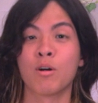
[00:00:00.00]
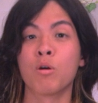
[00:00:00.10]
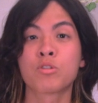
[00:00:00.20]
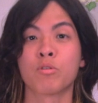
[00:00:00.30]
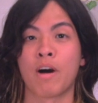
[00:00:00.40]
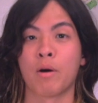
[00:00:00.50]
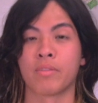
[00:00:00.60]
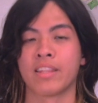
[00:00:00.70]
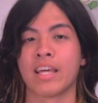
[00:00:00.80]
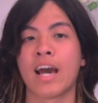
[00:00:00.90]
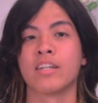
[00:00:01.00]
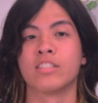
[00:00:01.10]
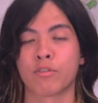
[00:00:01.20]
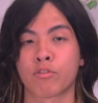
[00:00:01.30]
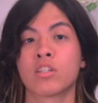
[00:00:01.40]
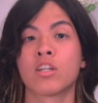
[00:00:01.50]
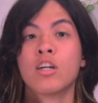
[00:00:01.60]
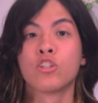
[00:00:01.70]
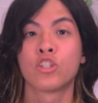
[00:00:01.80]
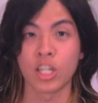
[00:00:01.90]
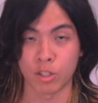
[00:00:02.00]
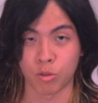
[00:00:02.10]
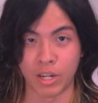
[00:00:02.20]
He also found that they had different shit